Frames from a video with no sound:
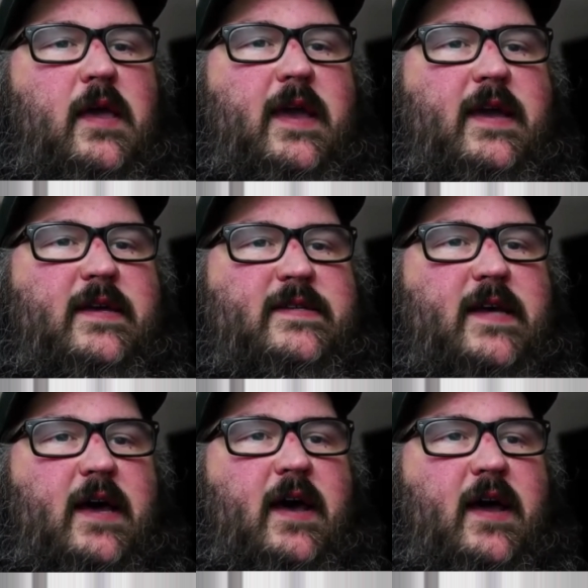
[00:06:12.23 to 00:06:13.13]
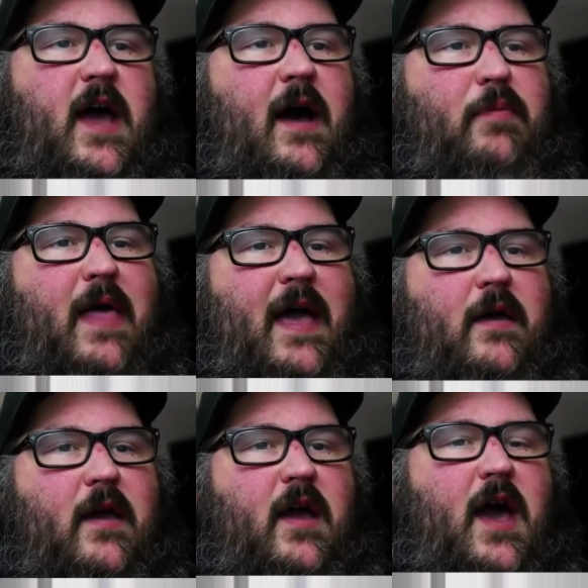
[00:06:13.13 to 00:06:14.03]
is a
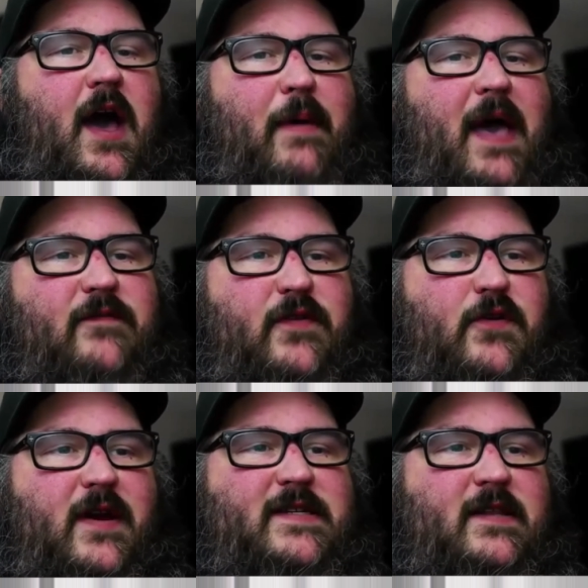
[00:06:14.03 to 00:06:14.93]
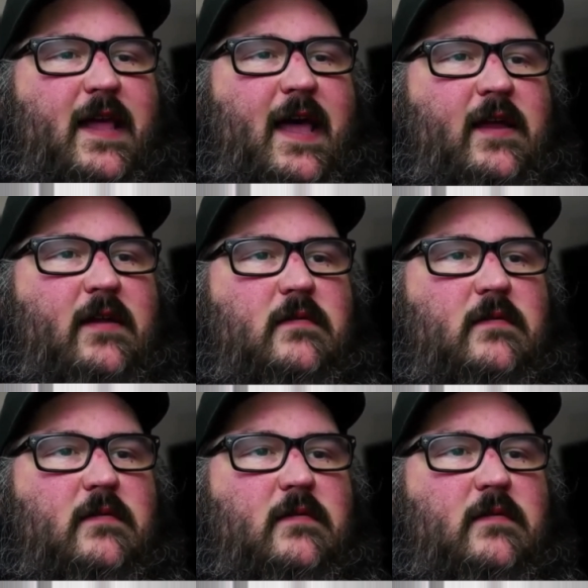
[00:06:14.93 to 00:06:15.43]
compact fluorescent light